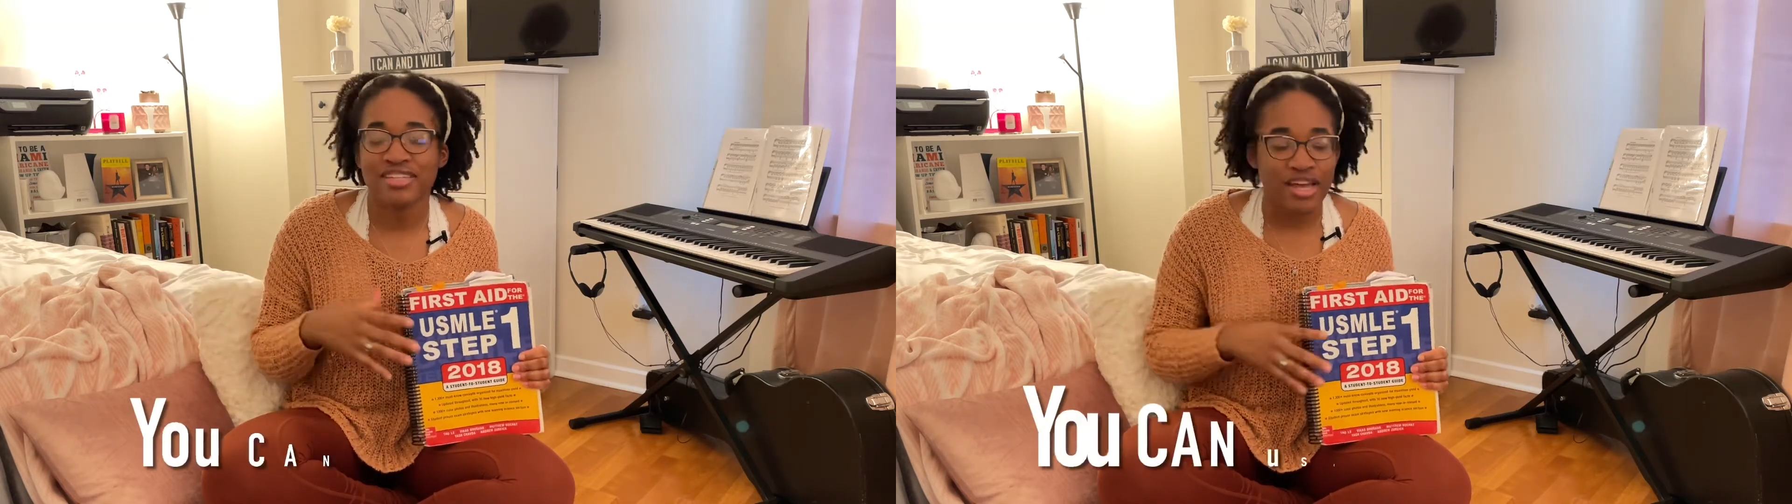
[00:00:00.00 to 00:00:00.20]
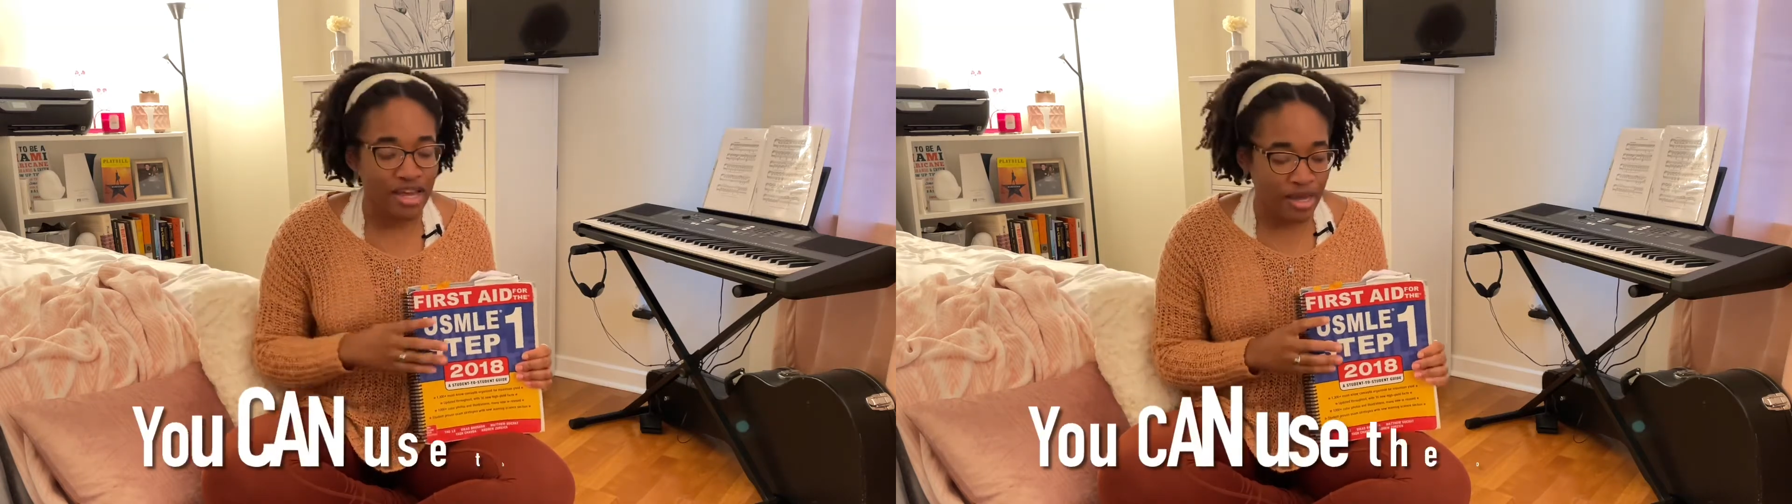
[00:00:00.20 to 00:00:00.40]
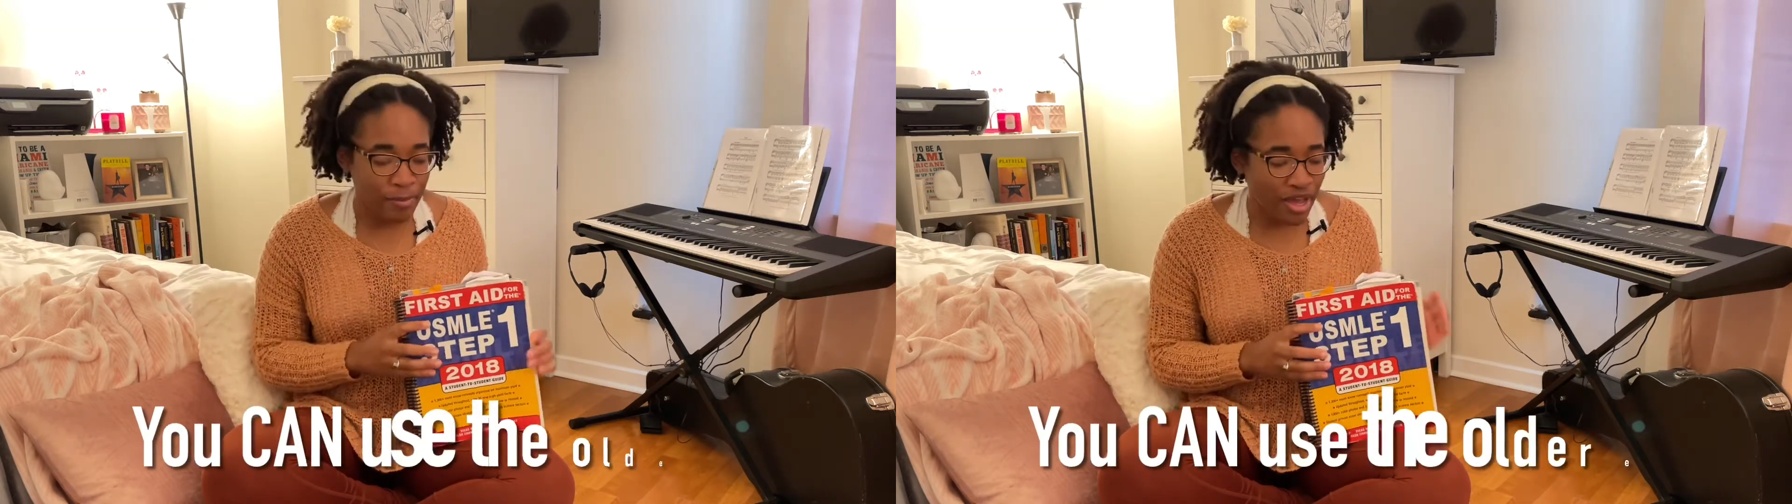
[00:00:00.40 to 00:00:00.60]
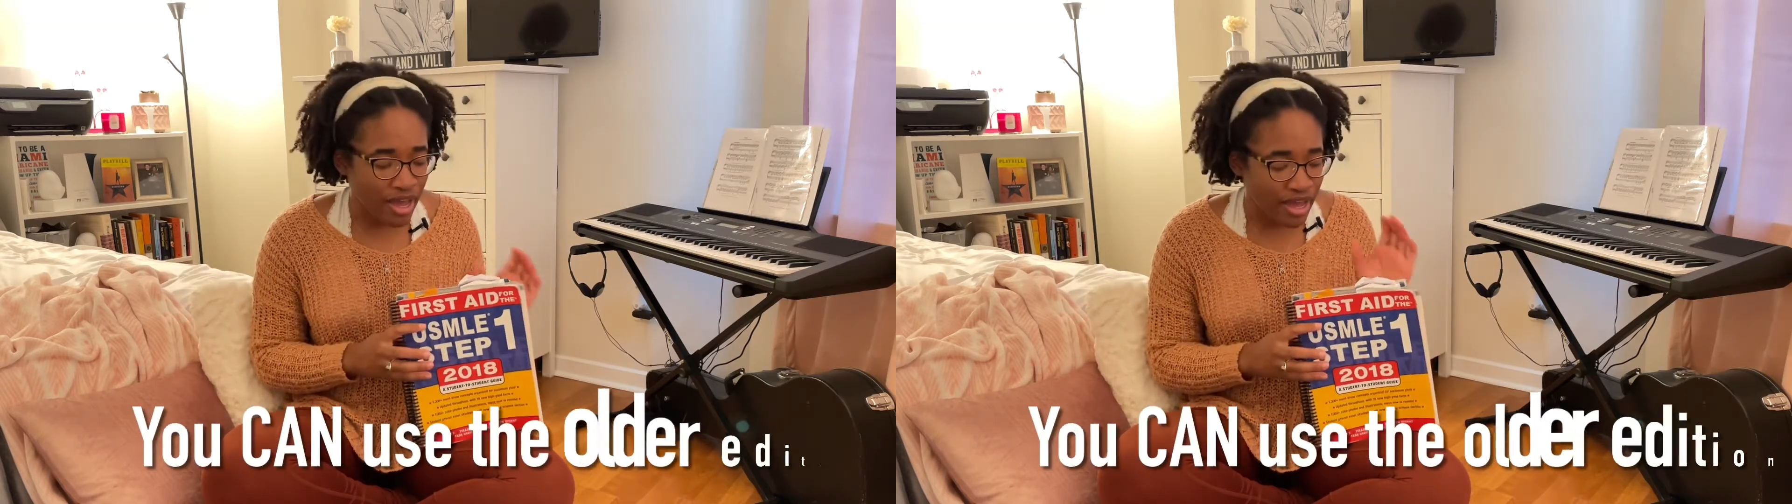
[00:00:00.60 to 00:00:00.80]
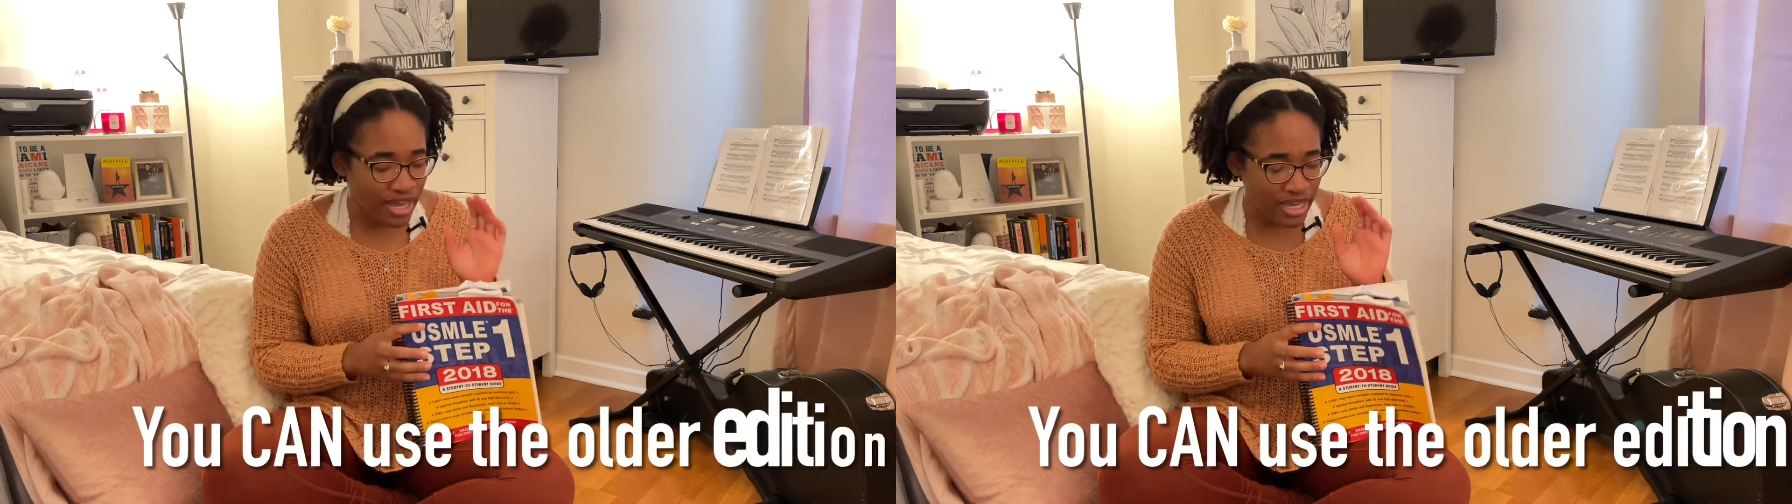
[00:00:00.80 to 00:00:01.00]

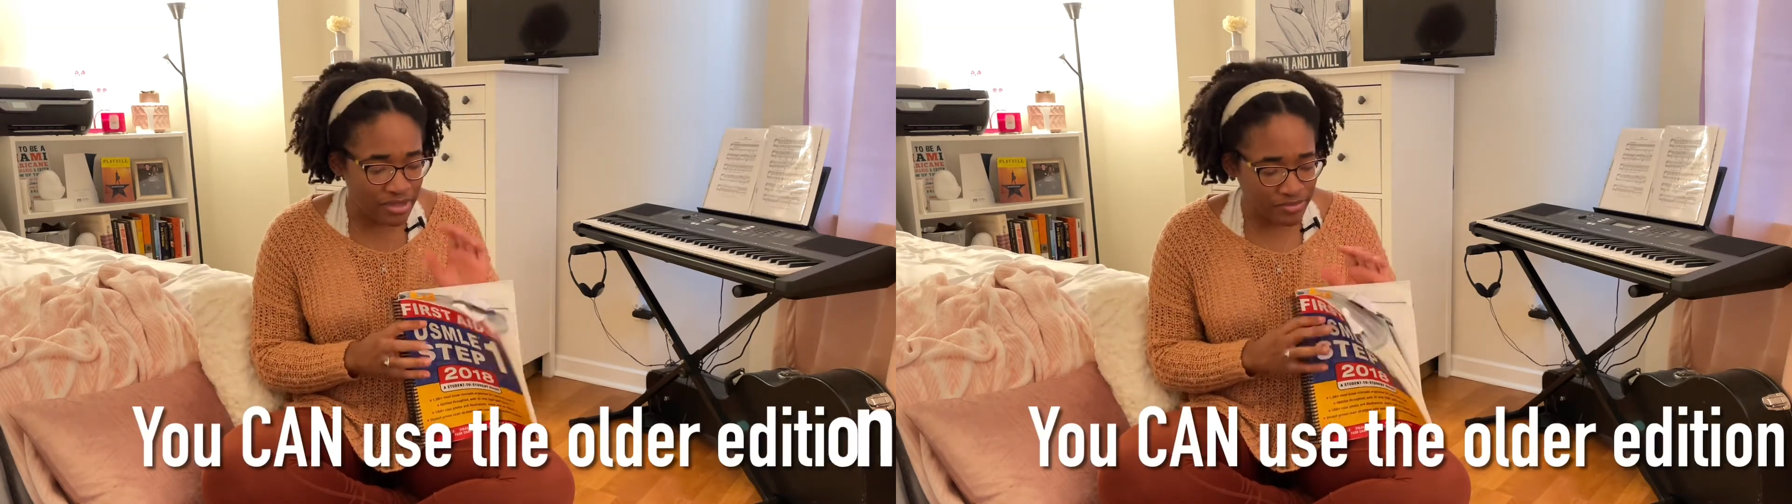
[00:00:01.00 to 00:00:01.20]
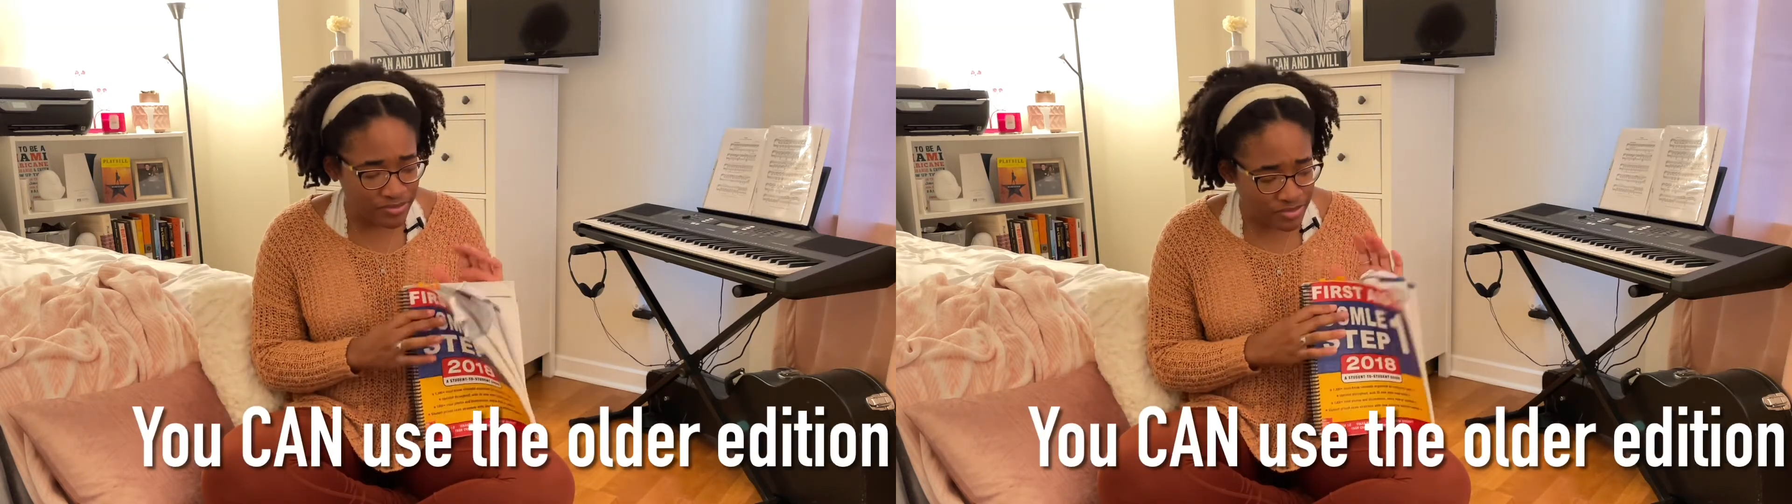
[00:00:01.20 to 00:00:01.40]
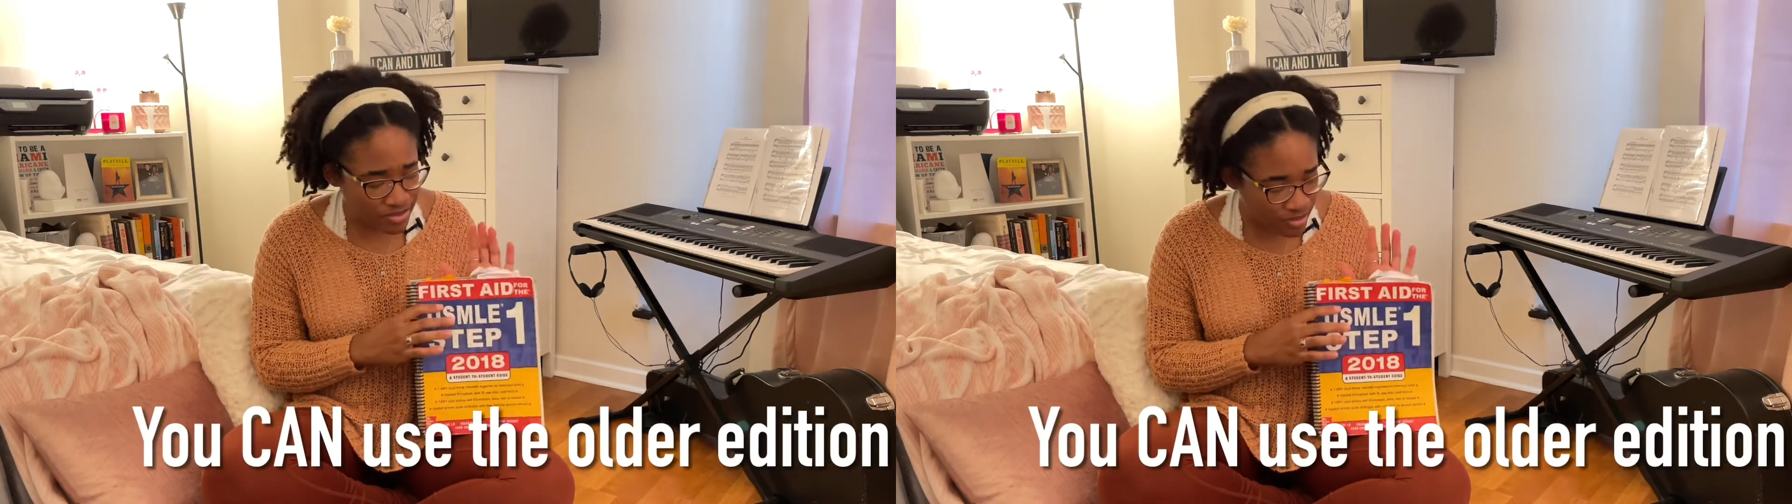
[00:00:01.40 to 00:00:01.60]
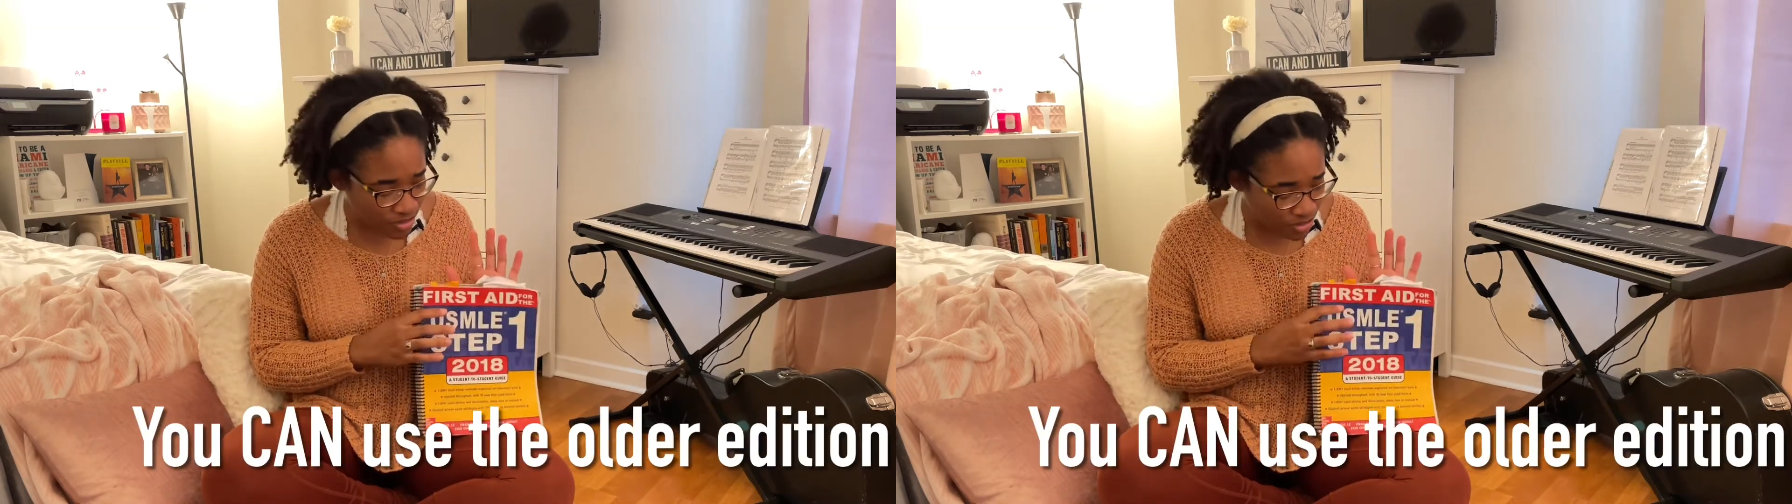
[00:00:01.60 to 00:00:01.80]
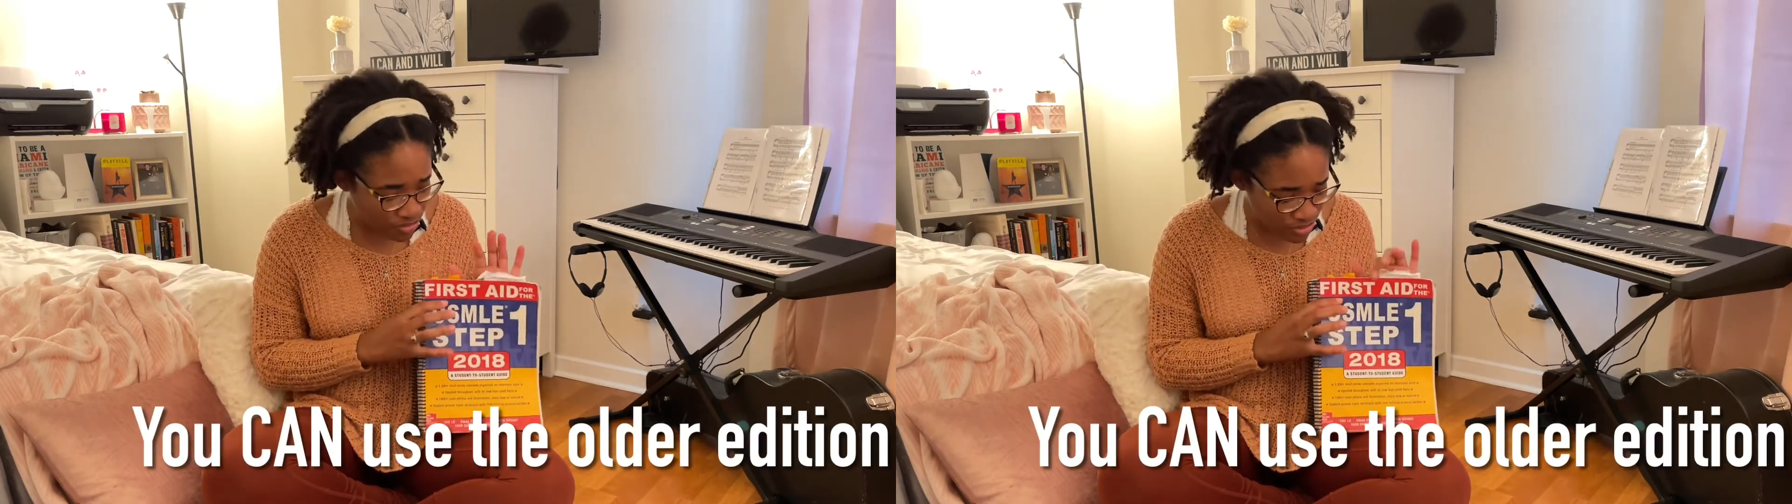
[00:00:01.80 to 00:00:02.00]
I
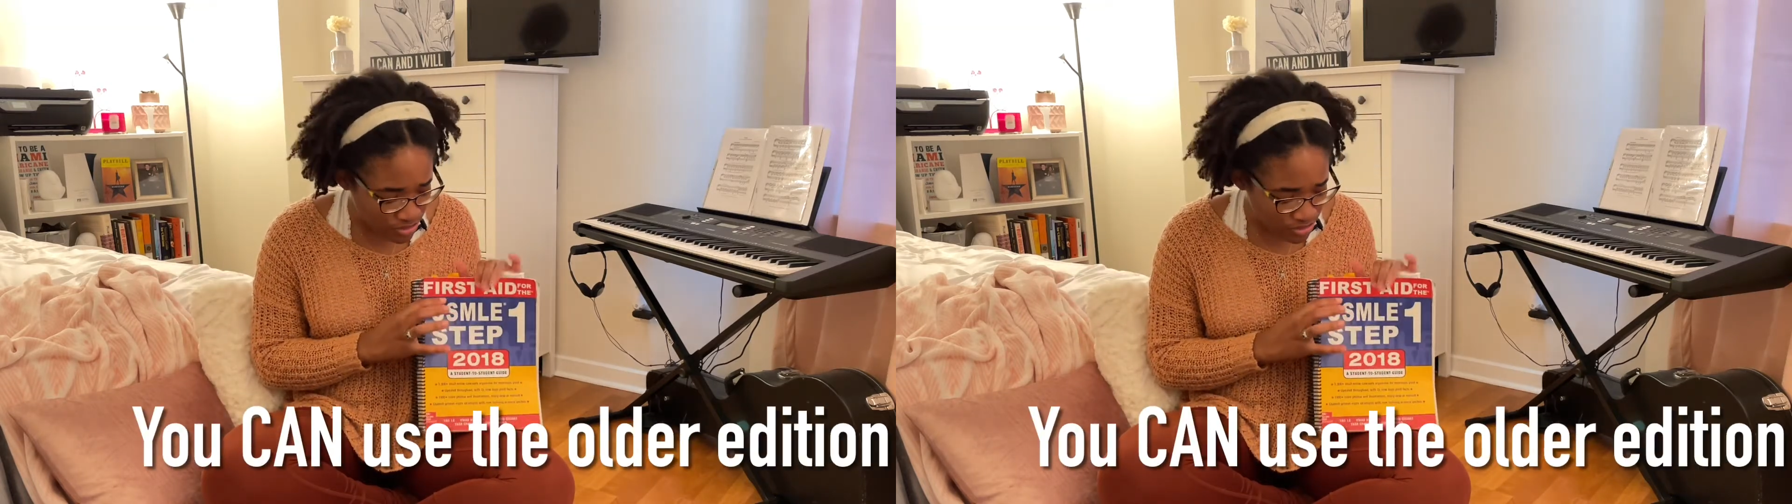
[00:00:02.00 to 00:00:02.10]
got this